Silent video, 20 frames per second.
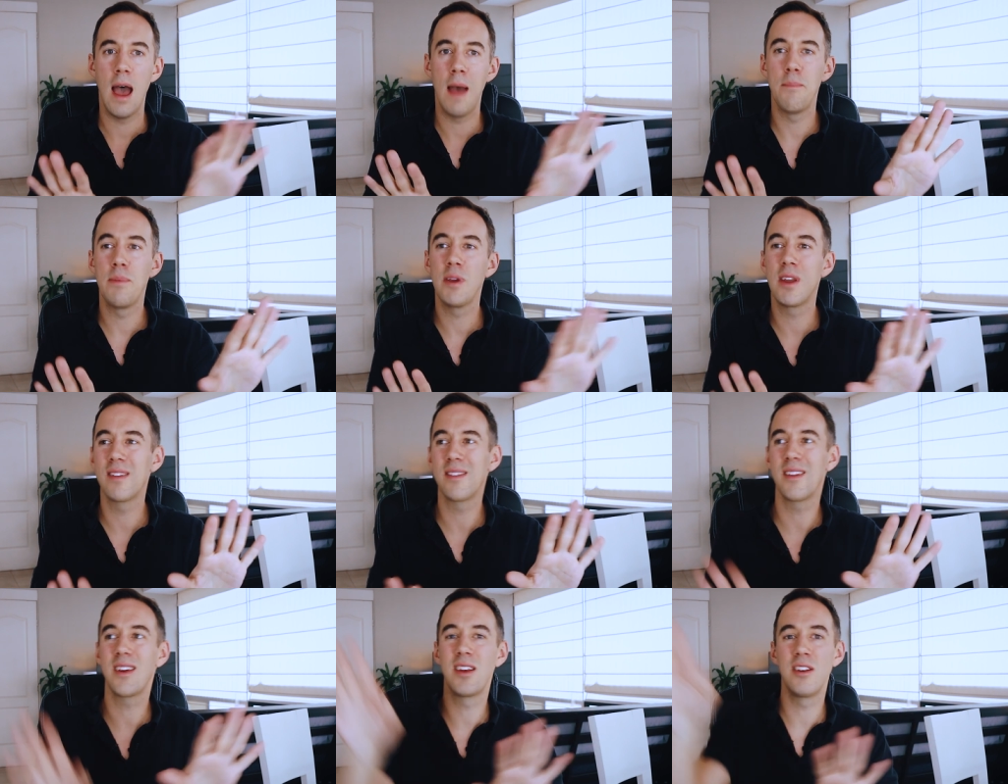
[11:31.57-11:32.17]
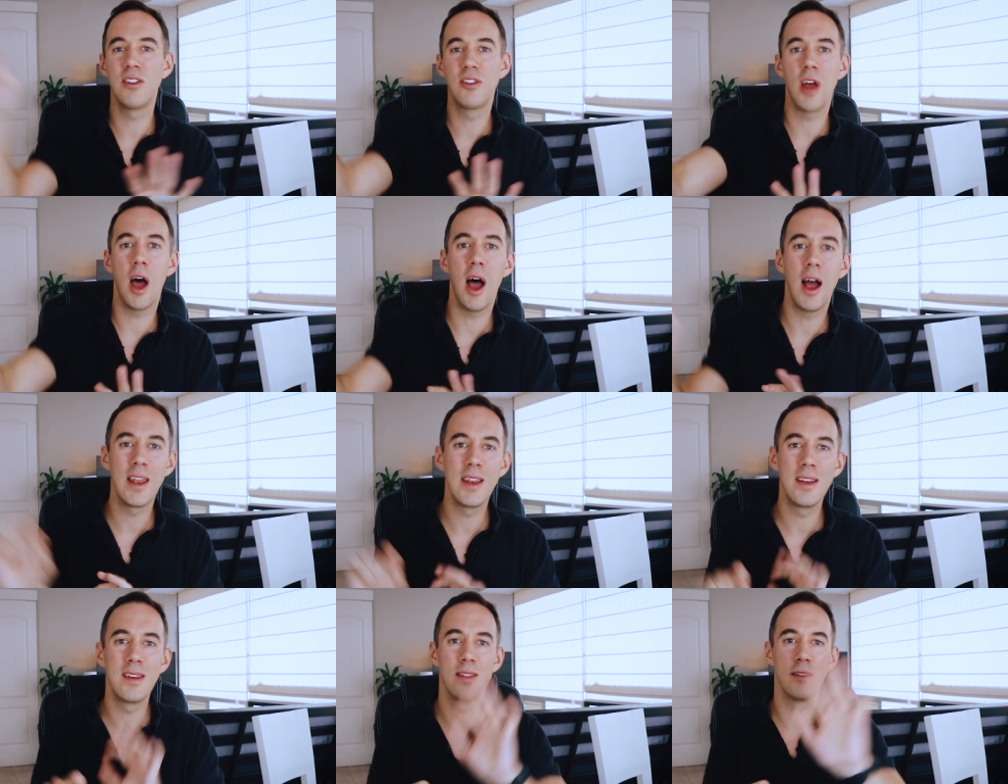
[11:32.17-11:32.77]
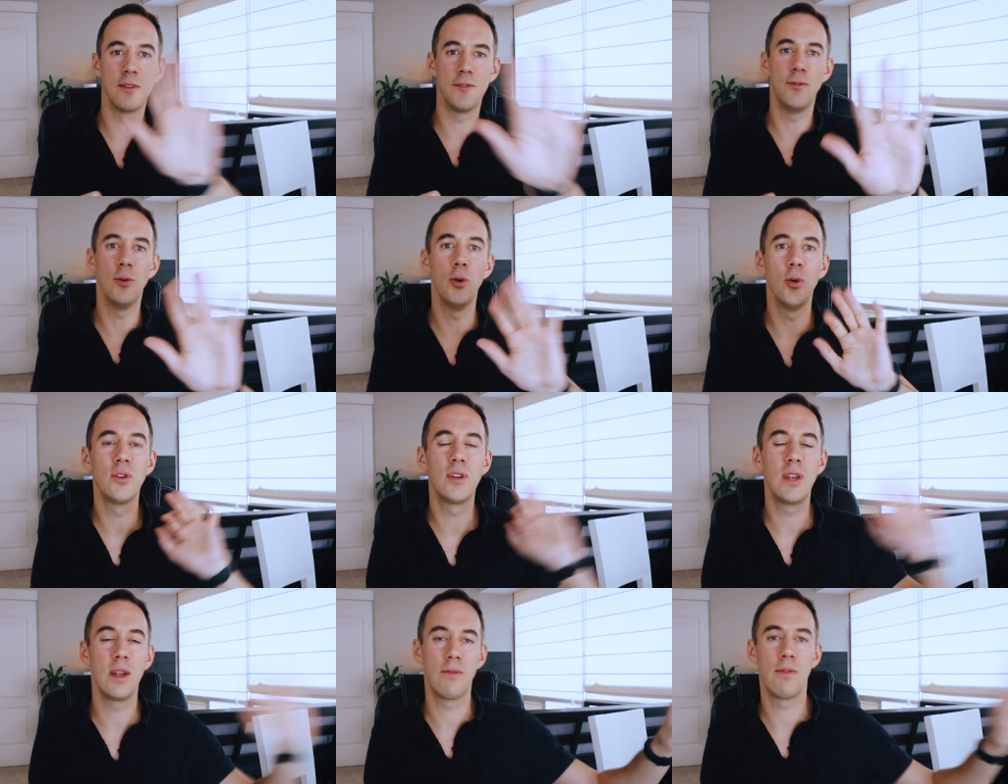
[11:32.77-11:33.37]
And because I can dial into the
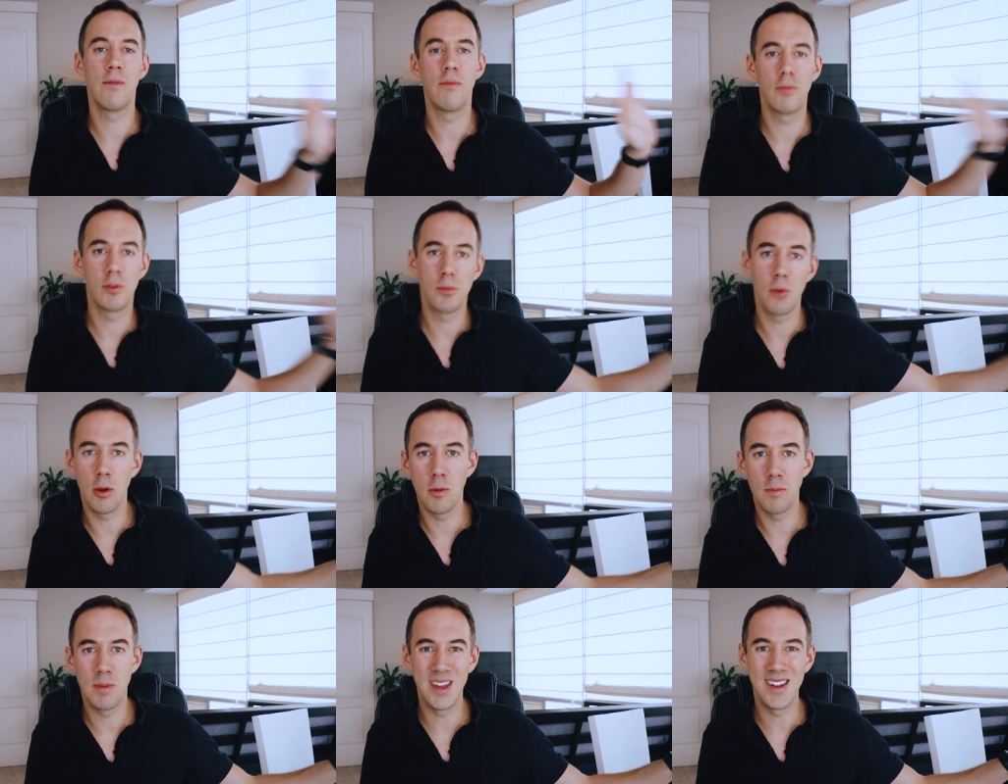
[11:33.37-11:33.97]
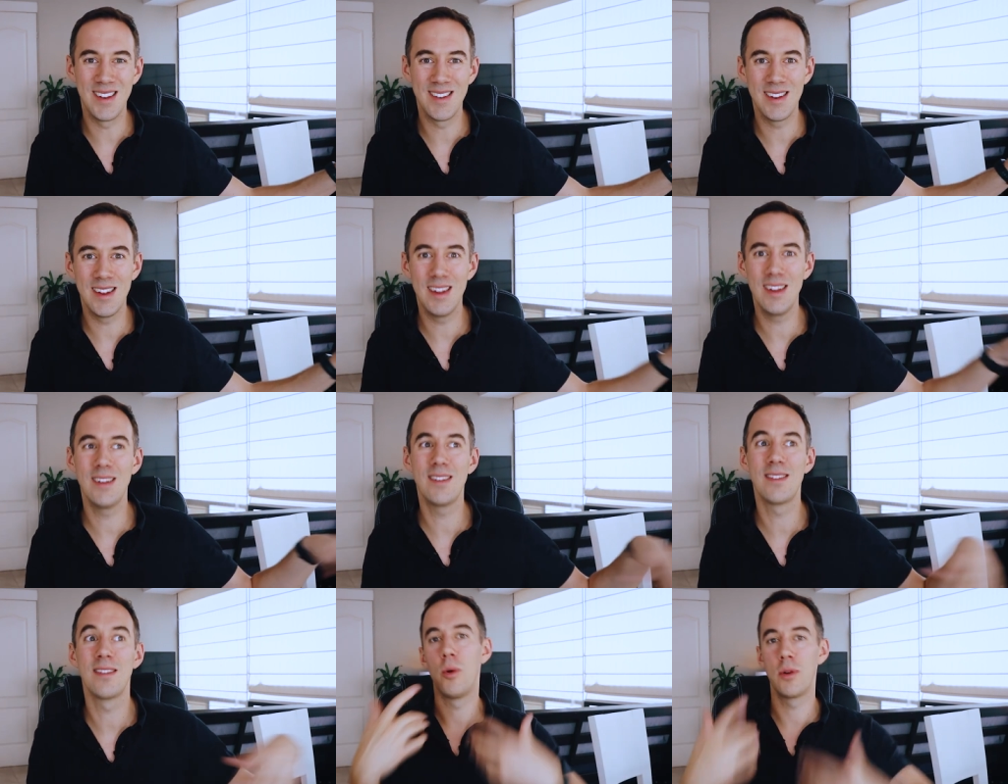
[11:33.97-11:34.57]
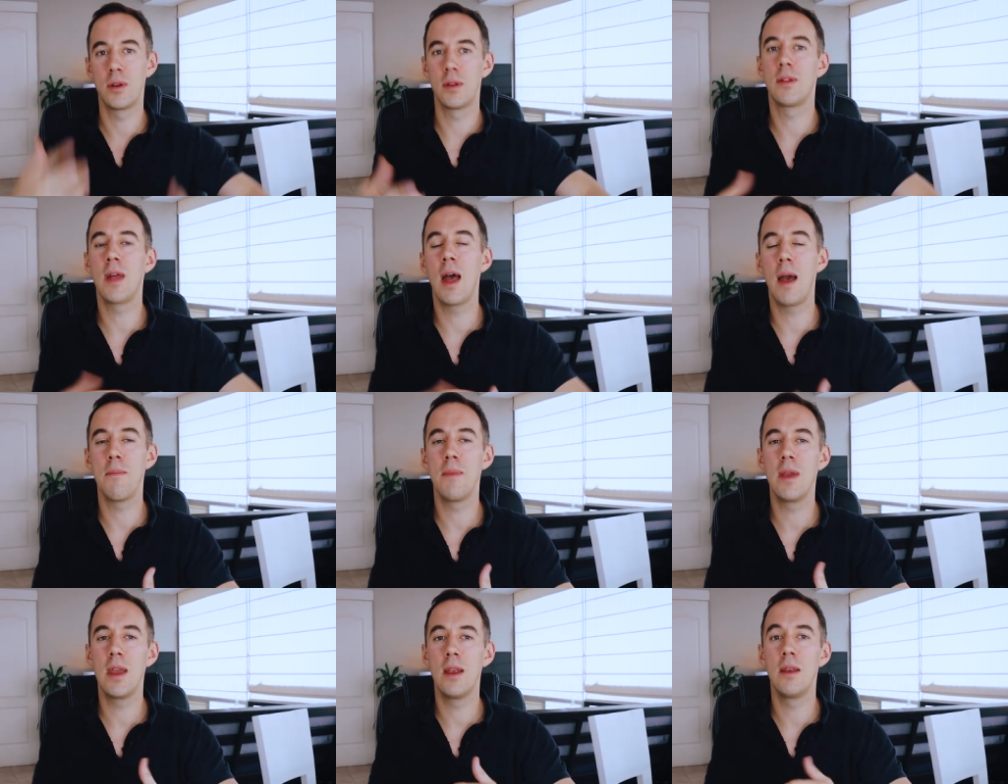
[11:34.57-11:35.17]
4 different remote PCs, what does
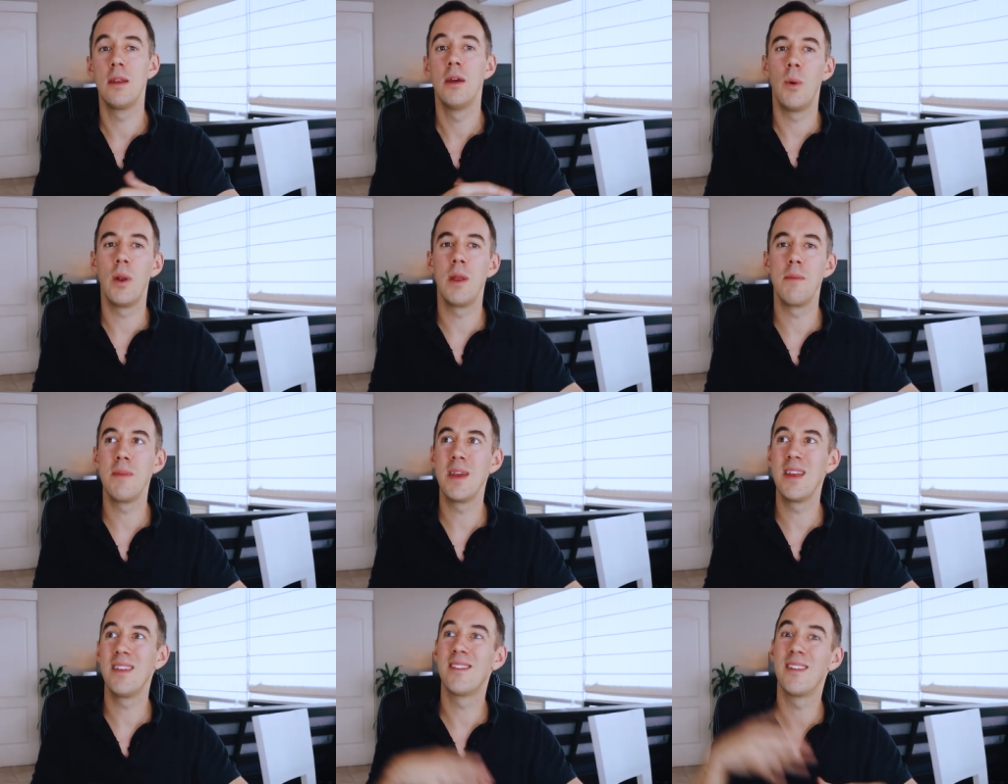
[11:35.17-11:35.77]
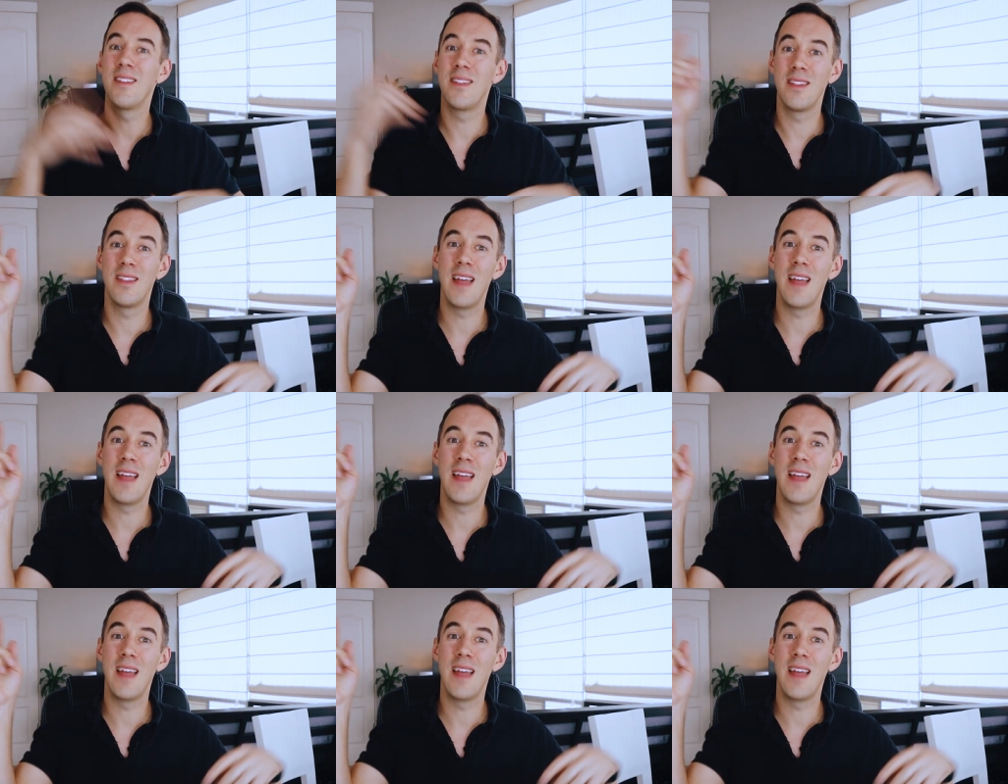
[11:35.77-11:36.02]
that mean? Well, it means that